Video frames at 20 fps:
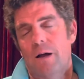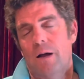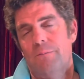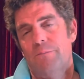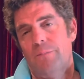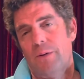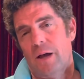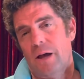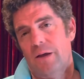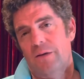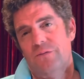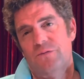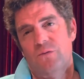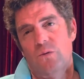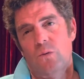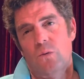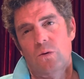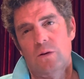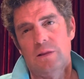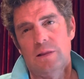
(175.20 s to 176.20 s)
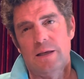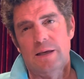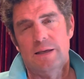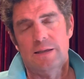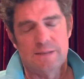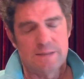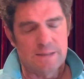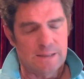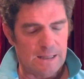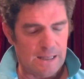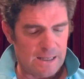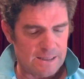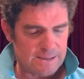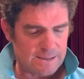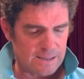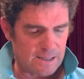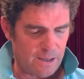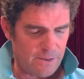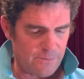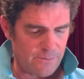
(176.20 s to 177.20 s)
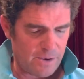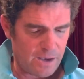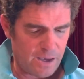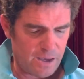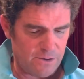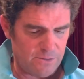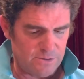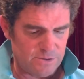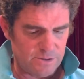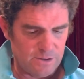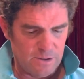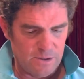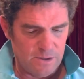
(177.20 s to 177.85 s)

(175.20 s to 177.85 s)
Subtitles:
by 4 lengths the last time out.